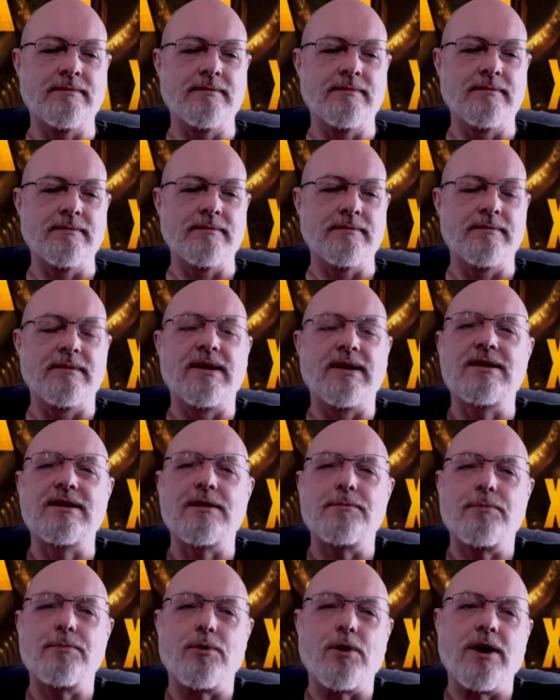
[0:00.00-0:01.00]

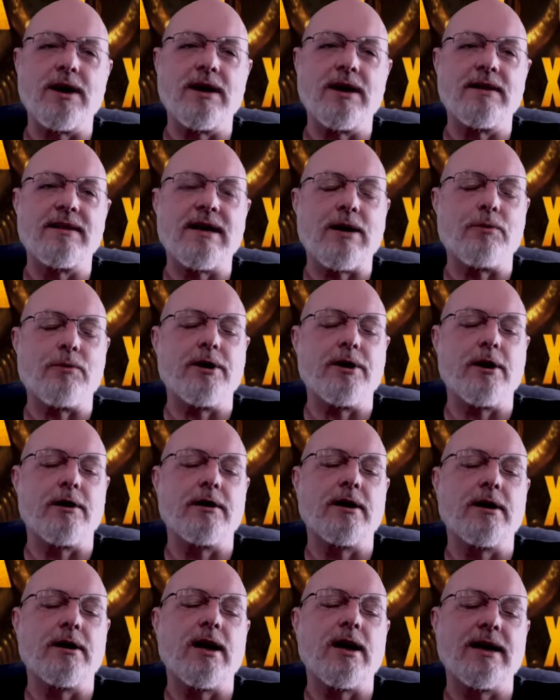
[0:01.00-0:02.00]
Disappointed that we are
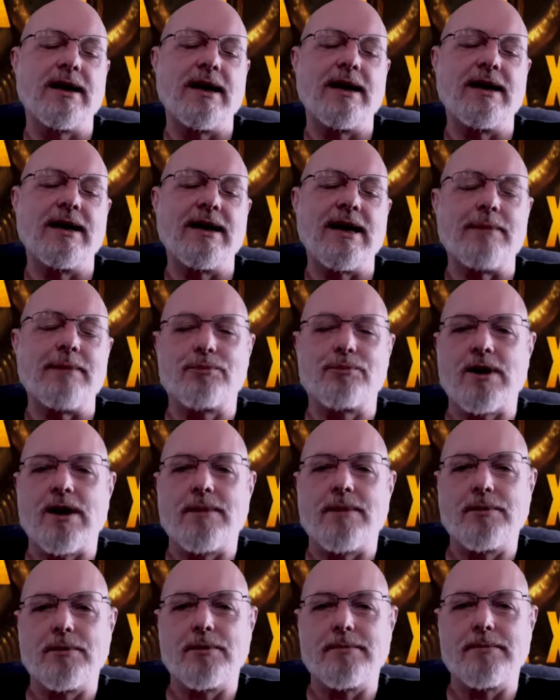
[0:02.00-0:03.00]
not getting a
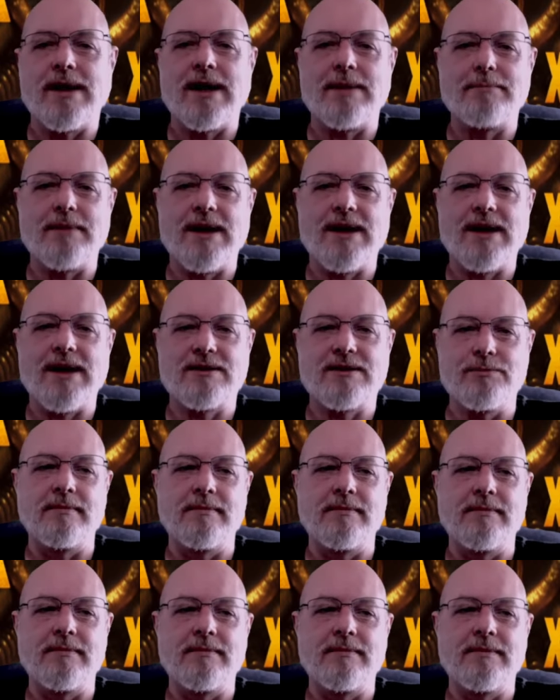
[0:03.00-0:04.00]
proper Mad Max
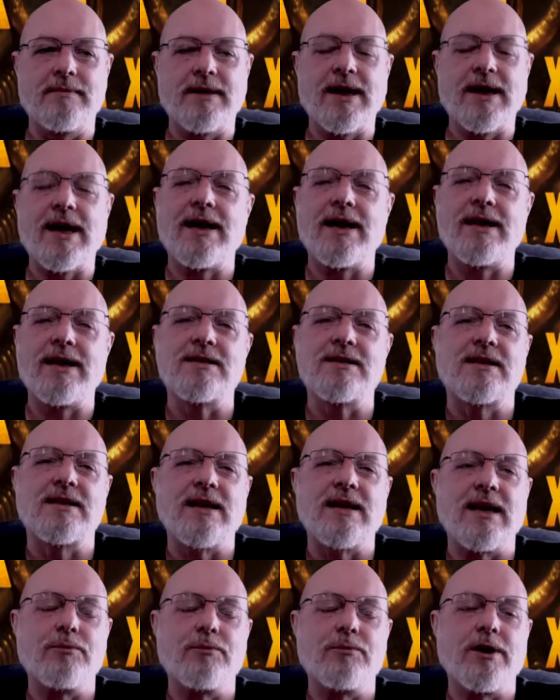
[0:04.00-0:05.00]
movie, and
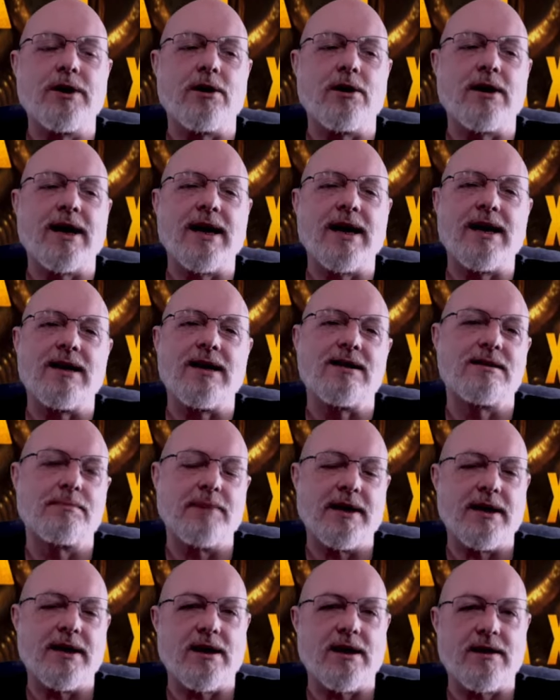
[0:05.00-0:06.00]
instead we are getting
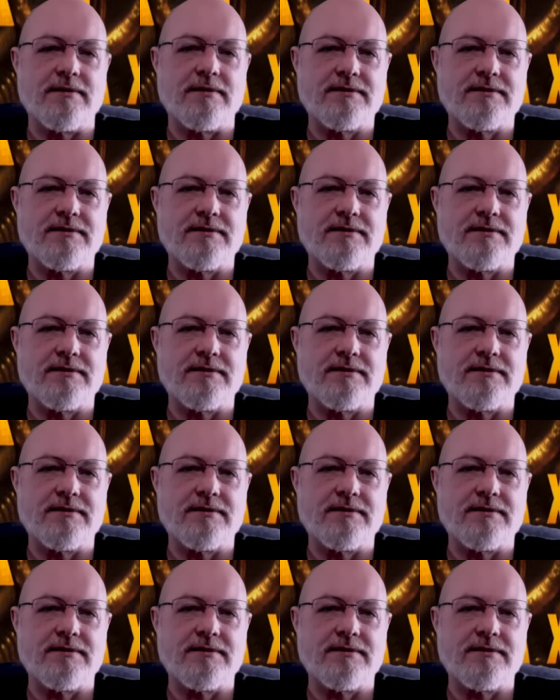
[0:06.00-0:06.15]
spin-offs.